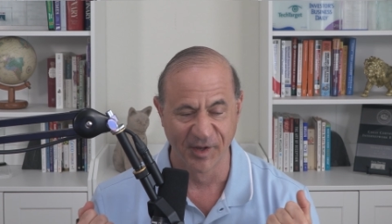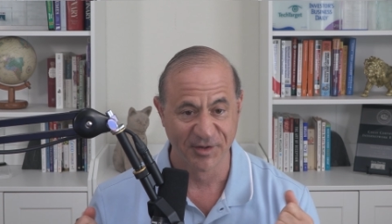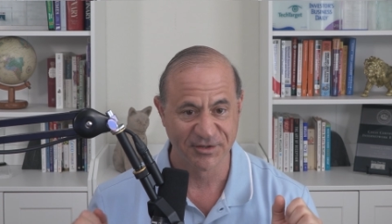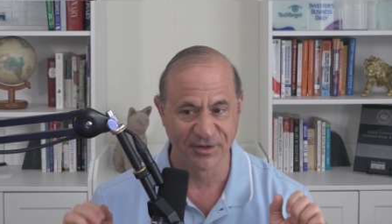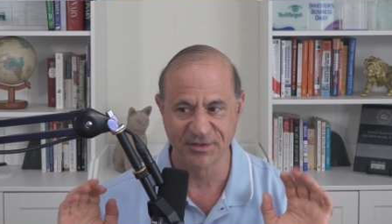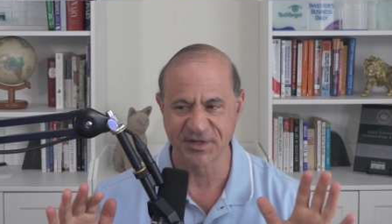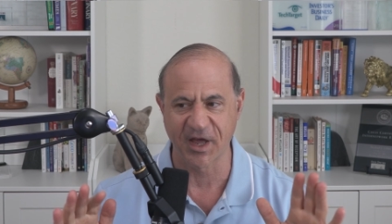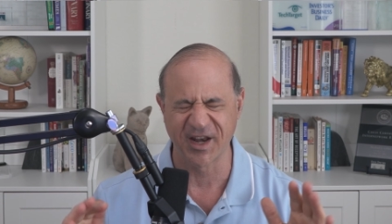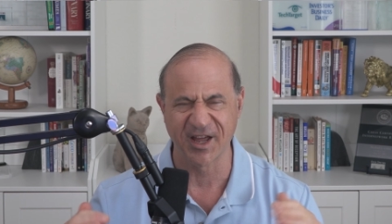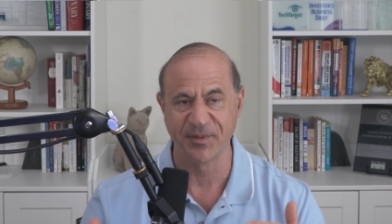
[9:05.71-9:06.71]
So
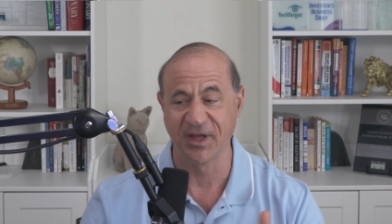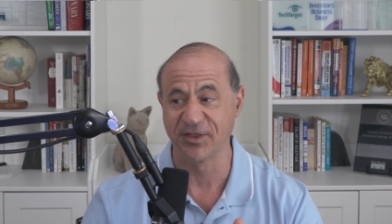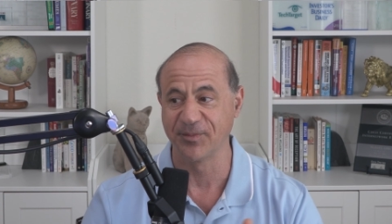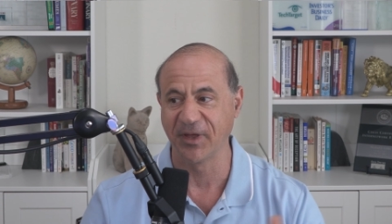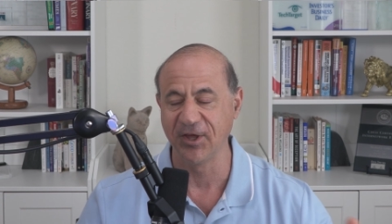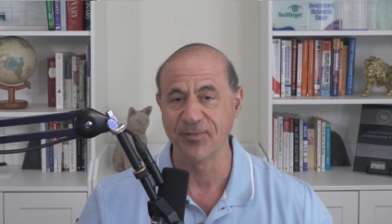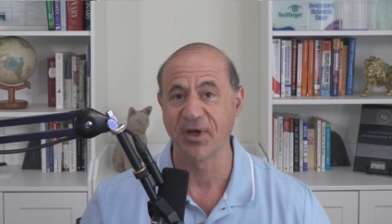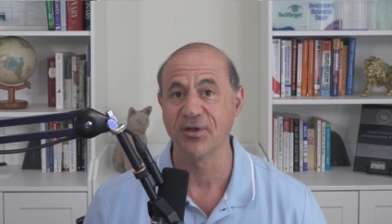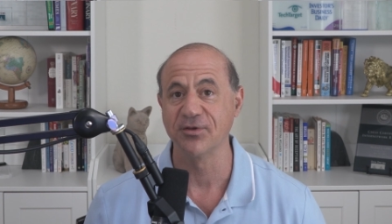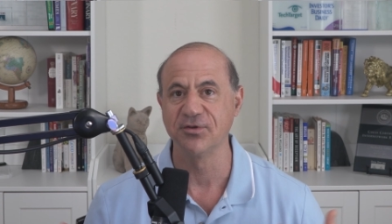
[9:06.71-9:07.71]
sign up and get them
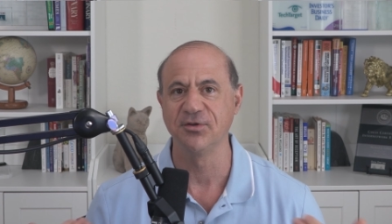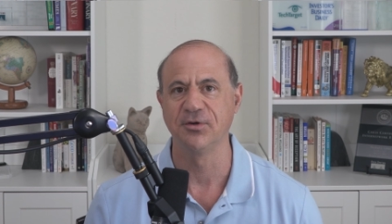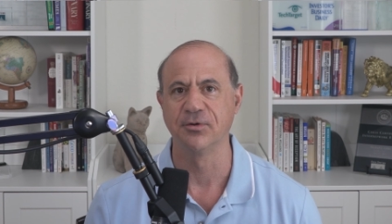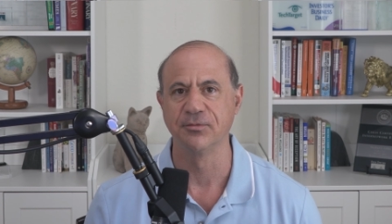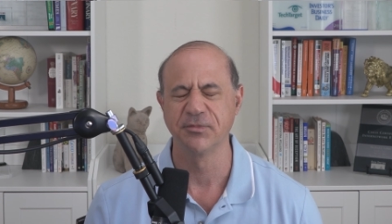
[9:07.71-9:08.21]
emailed to you